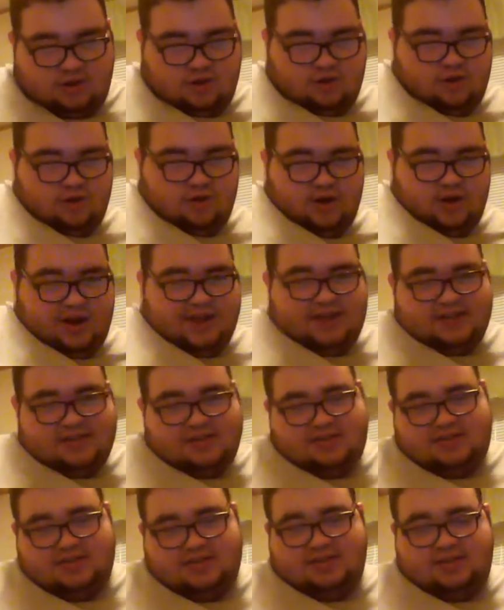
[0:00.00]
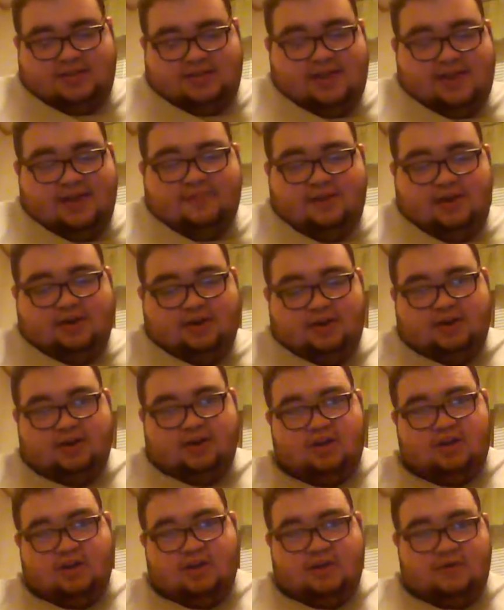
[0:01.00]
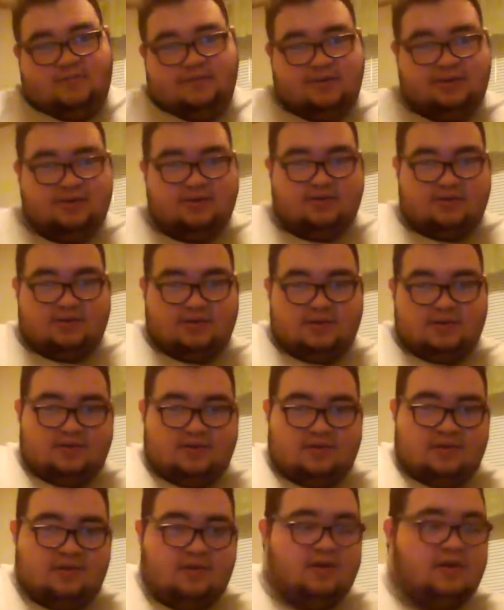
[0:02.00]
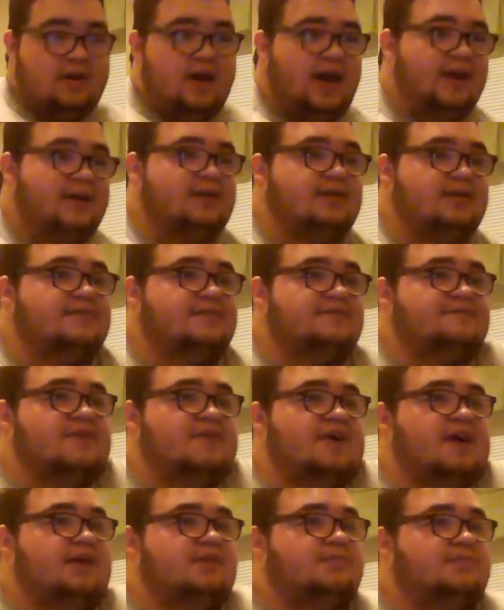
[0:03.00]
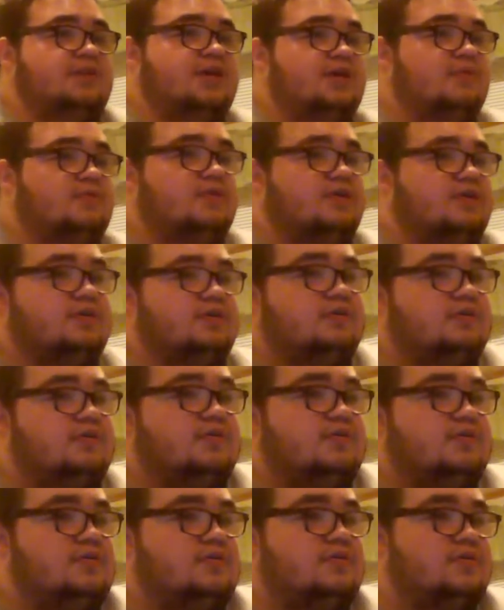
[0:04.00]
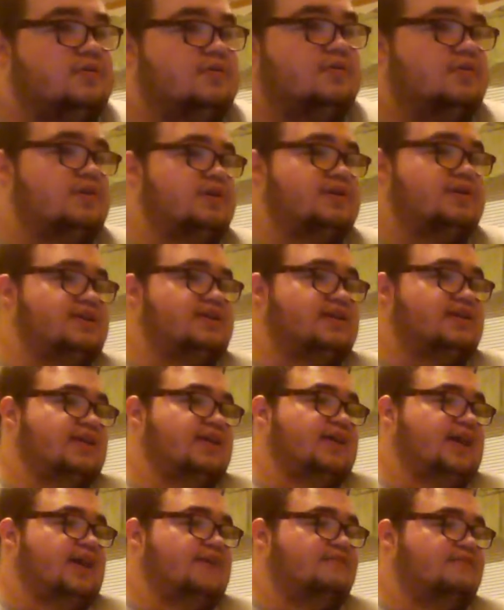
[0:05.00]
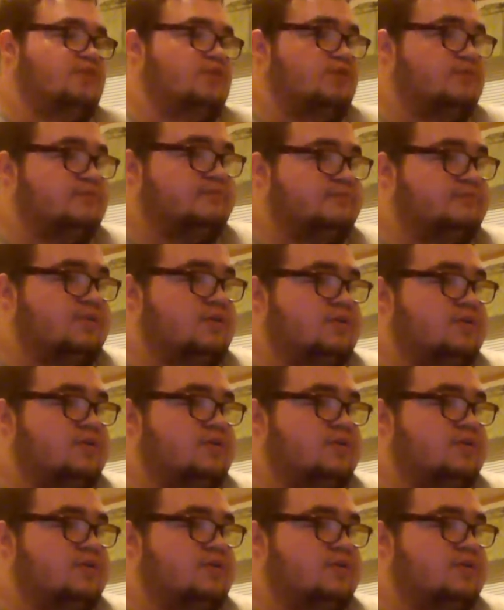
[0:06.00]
Curaz the Light Monarch, but I couldn't find where they were. I think I have 2 of them.